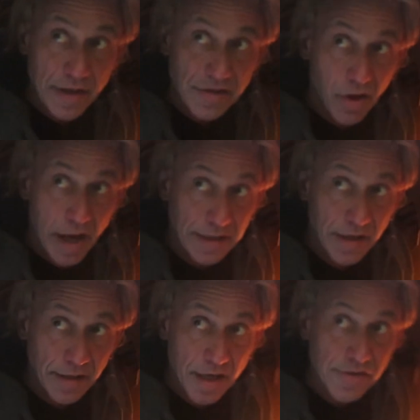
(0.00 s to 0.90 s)
that's light
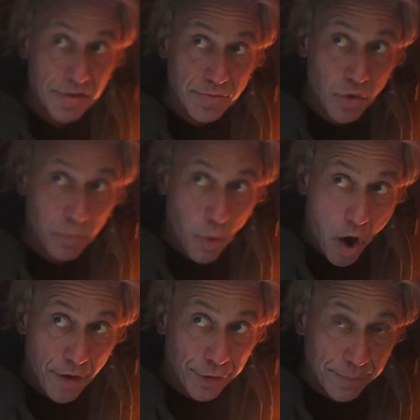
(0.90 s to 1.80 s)
and doesn't absorb
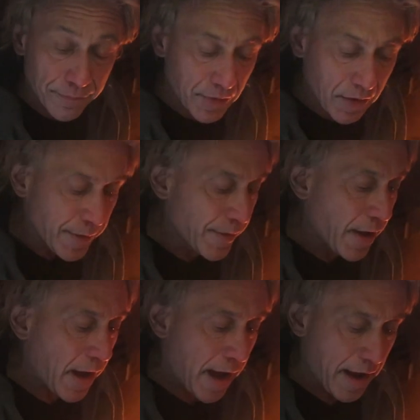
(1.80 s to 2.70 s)
water.
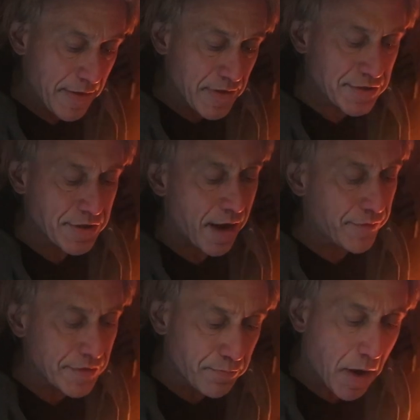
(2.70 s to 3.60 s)
And this
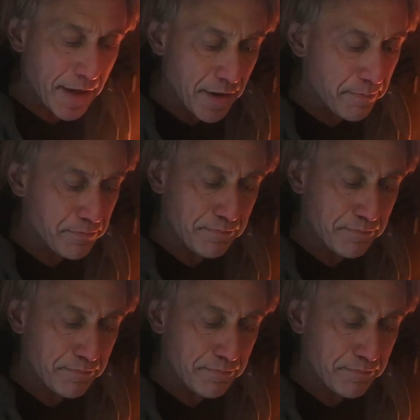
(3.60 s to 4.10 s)
stuff is by the